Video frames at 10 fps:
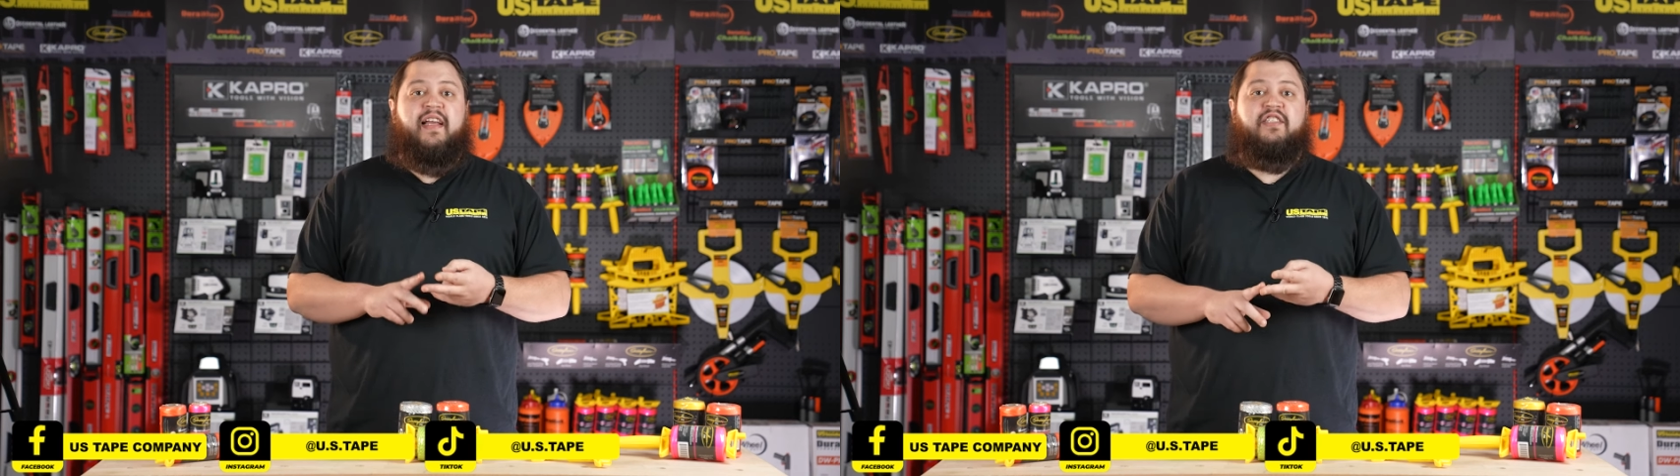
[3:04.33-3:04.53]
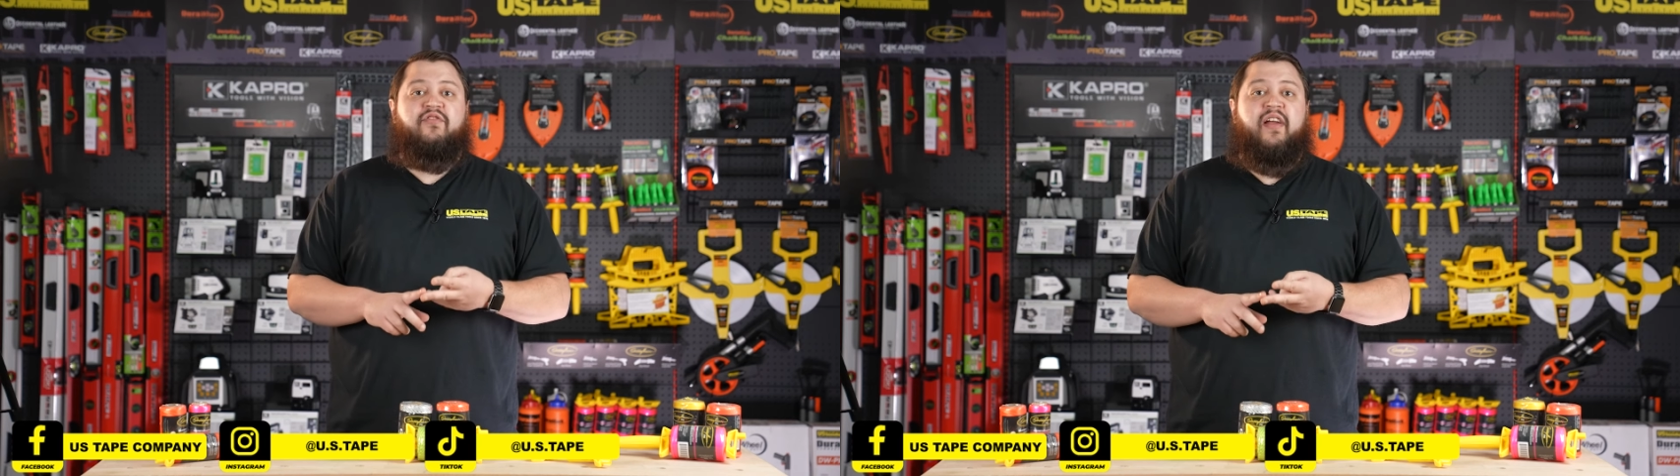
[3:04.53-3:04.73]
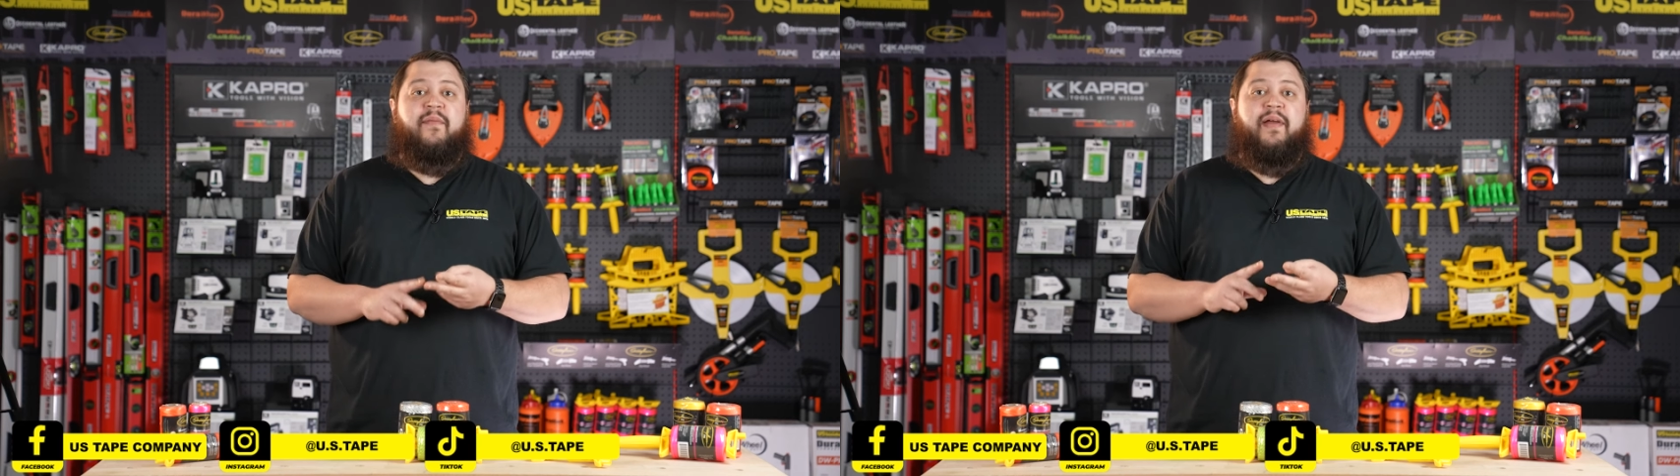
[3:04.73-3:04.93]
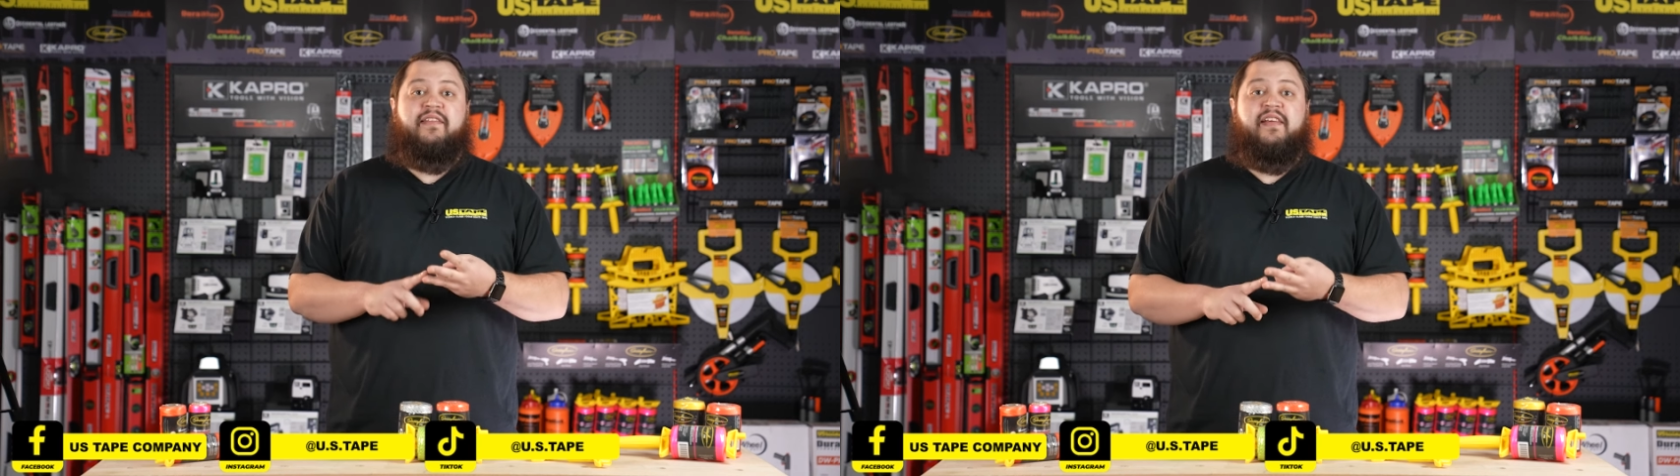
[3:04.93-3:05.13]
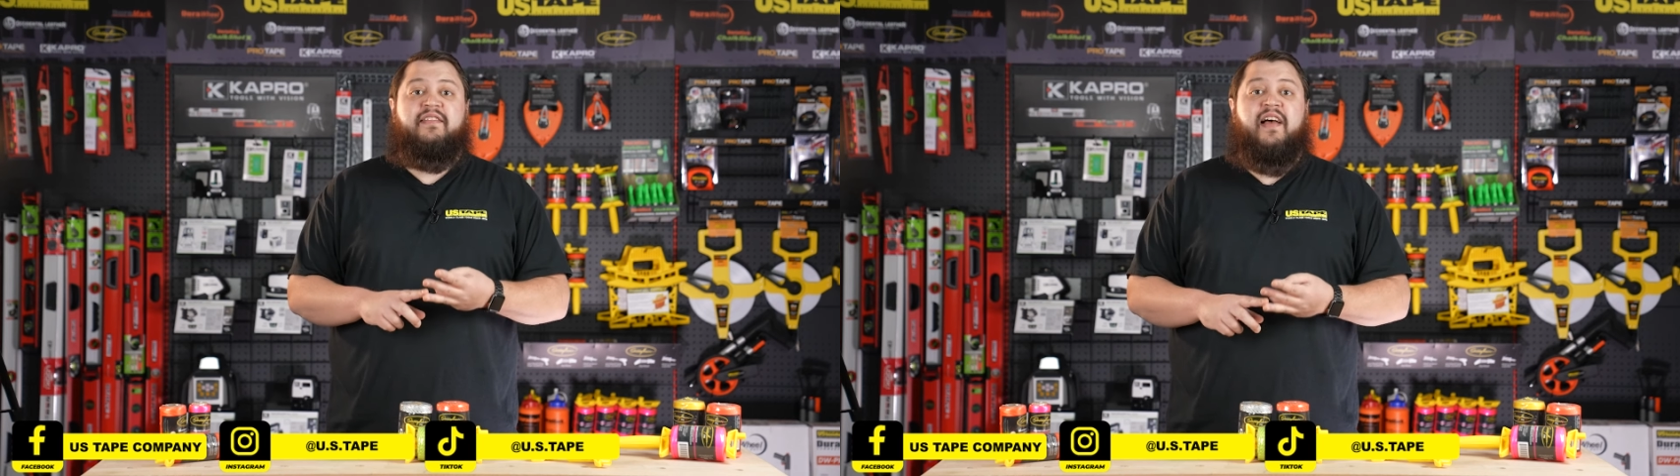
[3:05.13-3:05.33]
Instagram, and
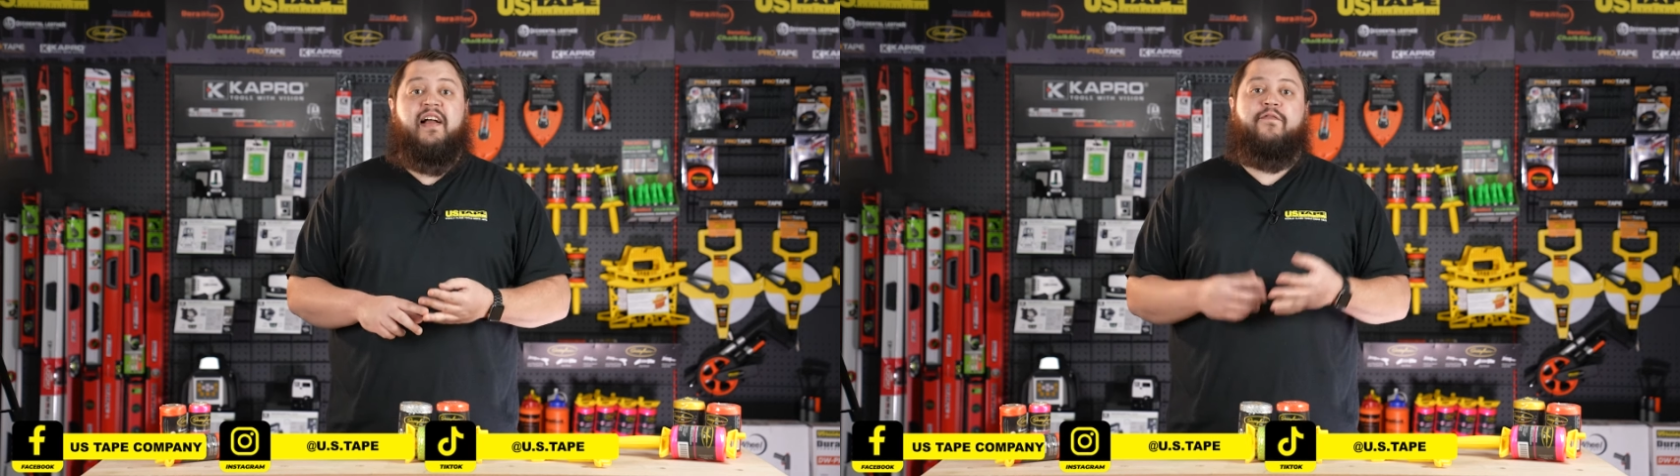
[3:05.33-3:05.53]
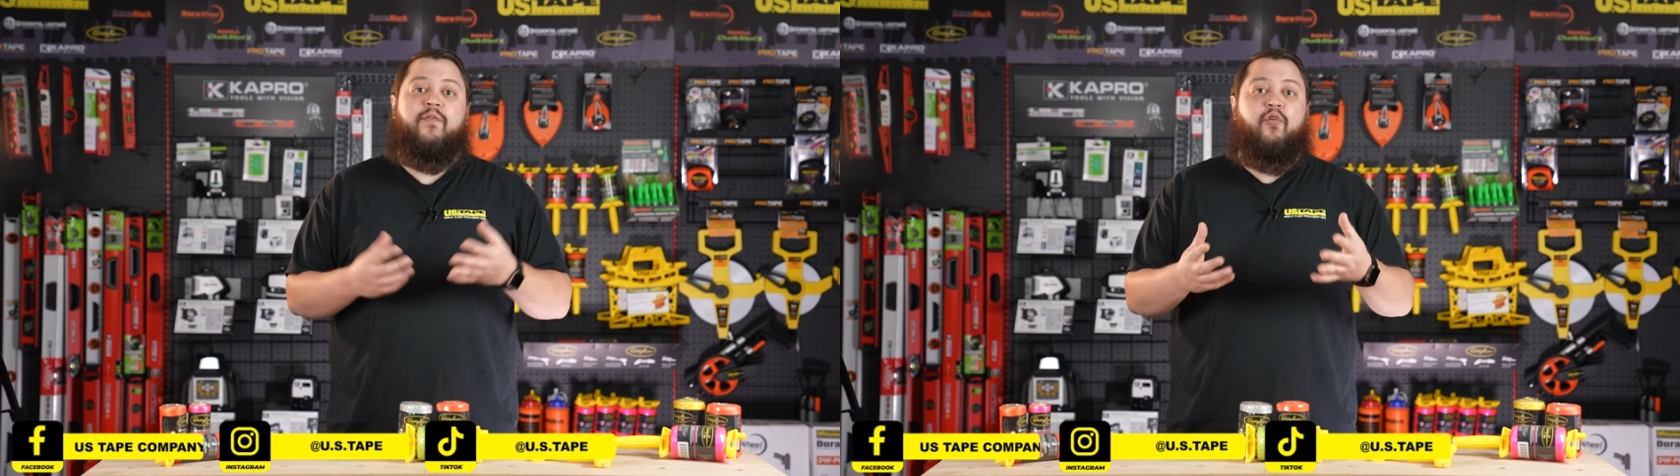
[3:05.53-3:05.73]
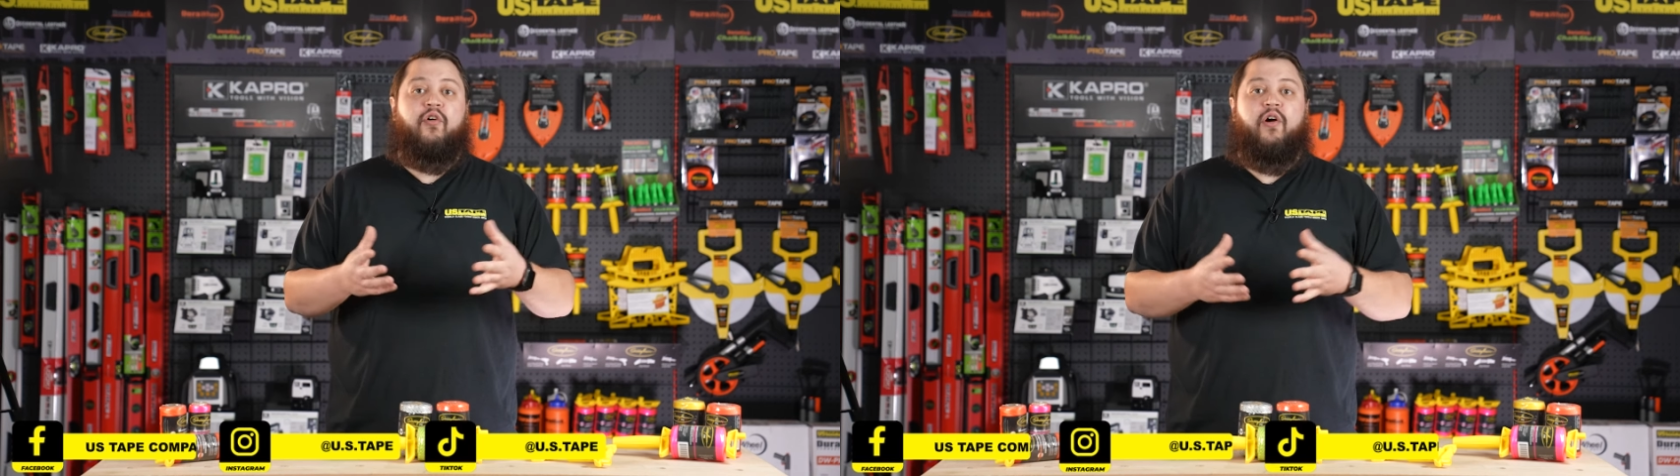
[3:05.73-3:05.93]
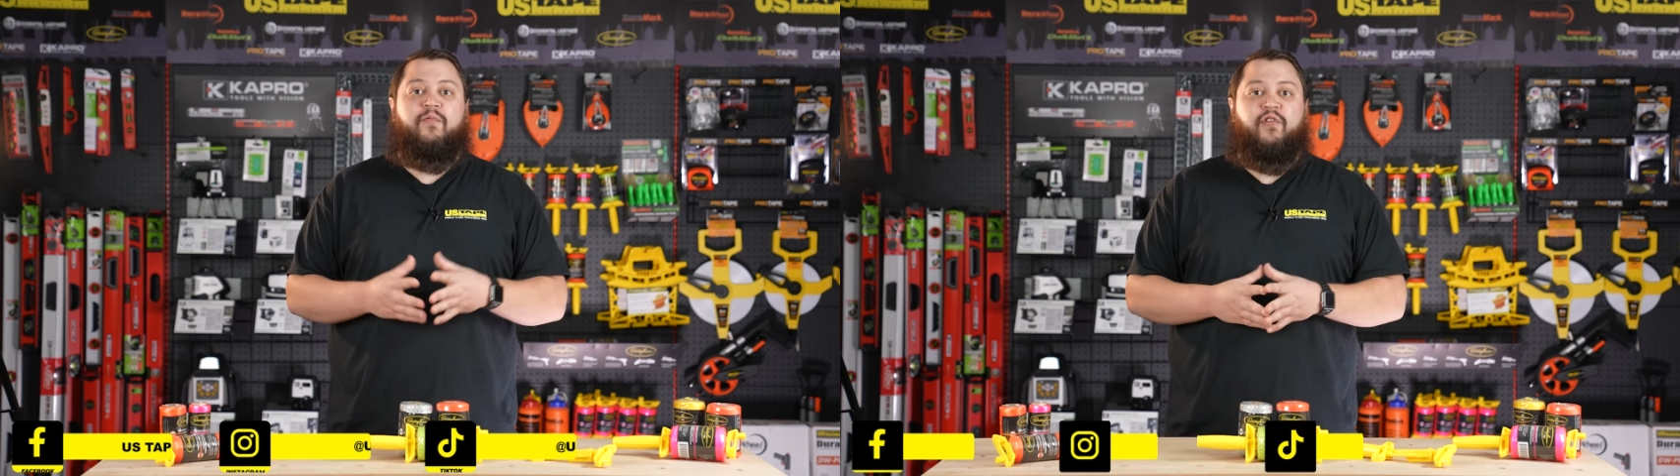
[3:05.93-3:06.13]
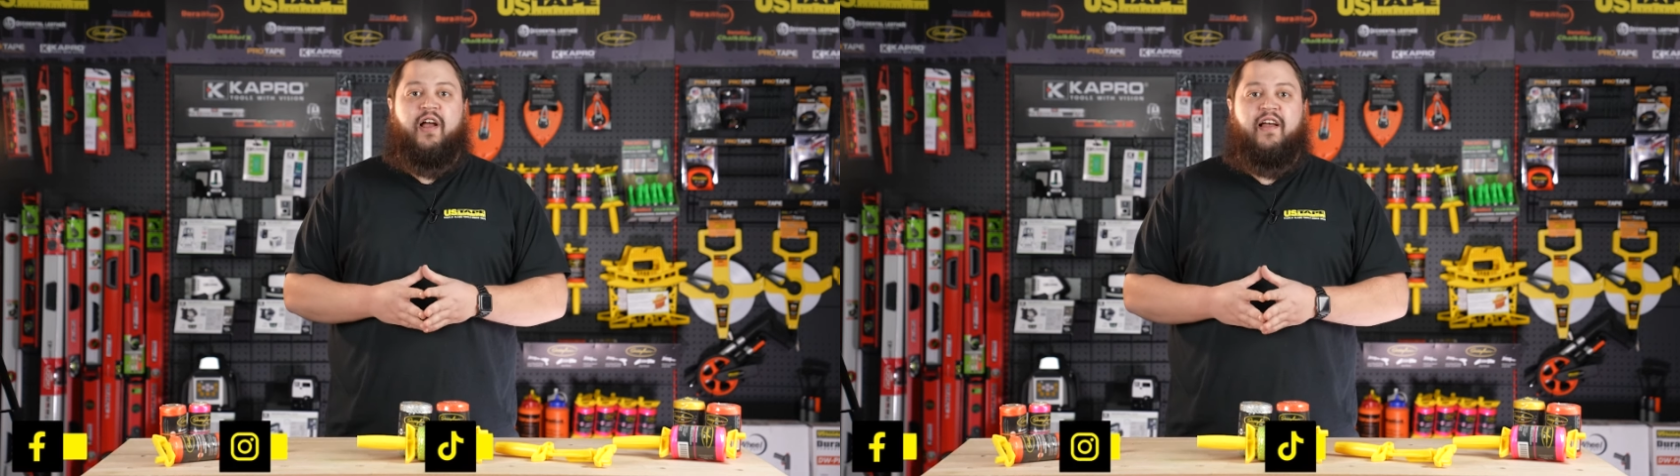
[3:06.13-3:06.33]
TikTok for more
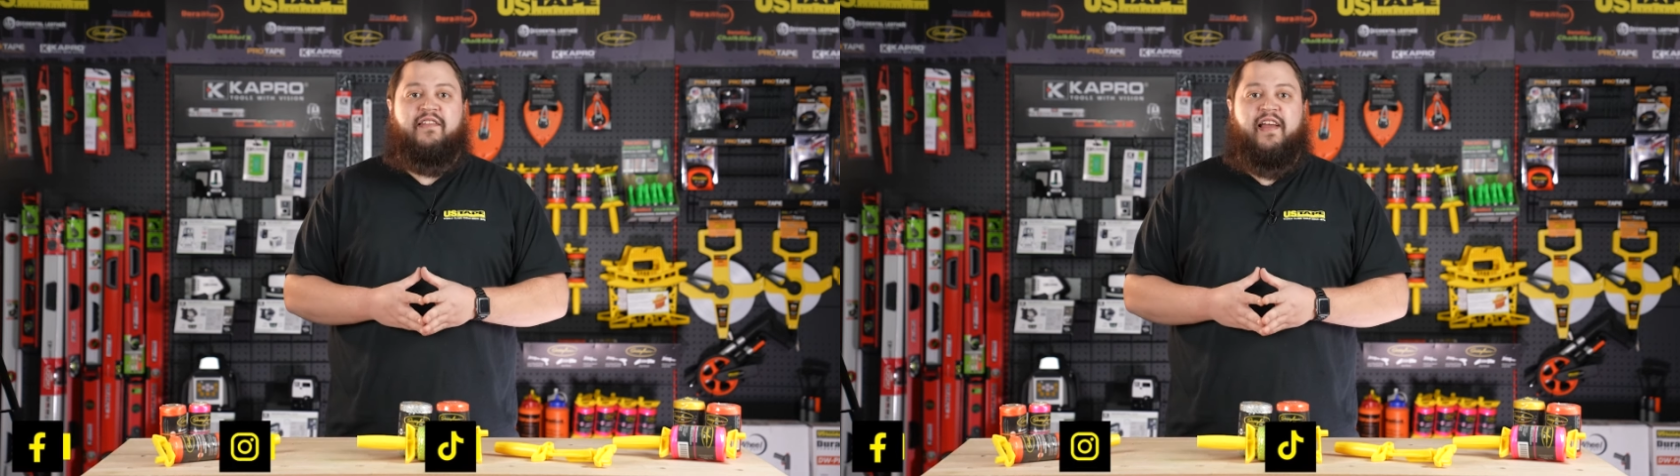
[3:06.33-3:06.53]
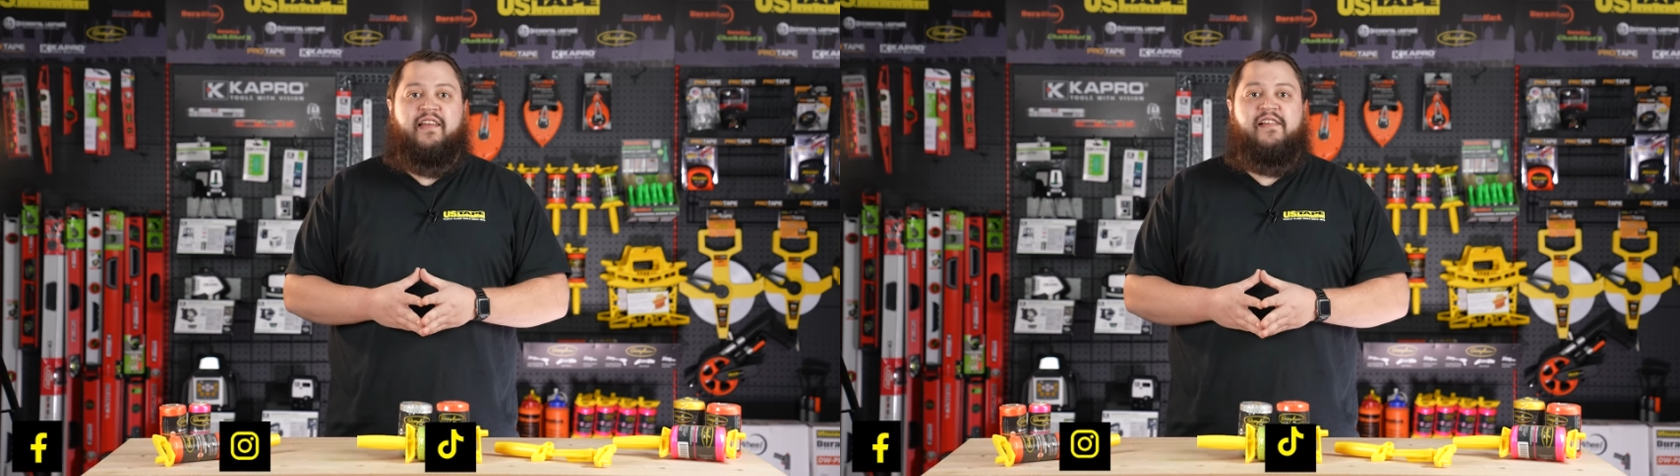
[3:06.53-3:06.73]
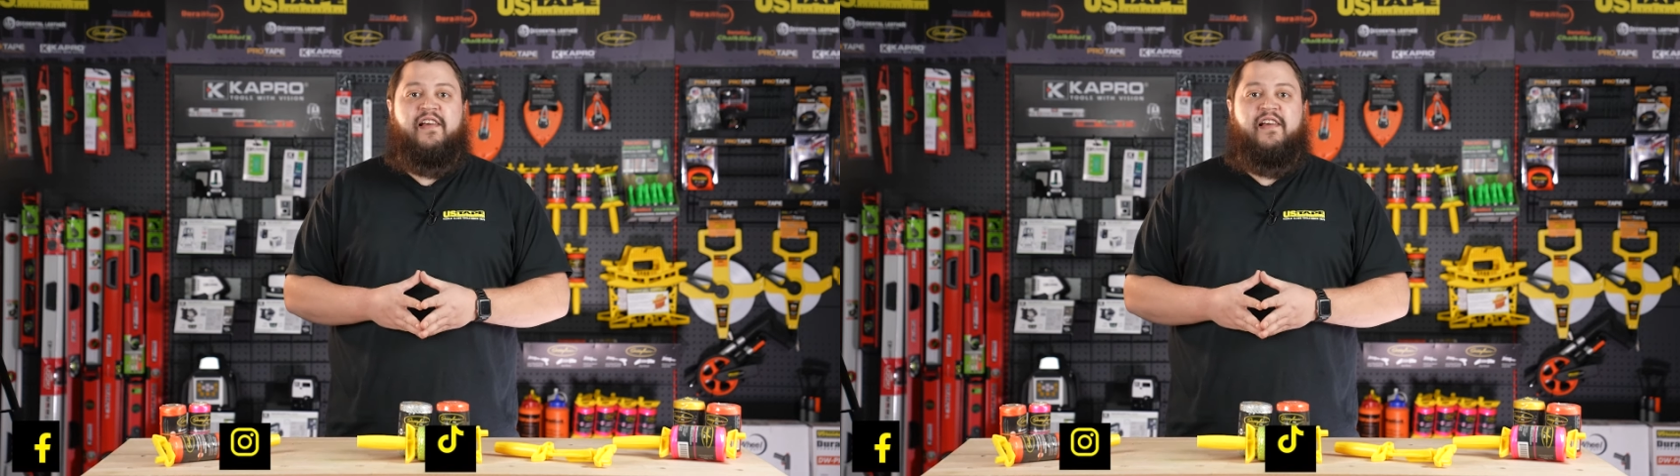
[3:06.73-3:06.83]
helpful content.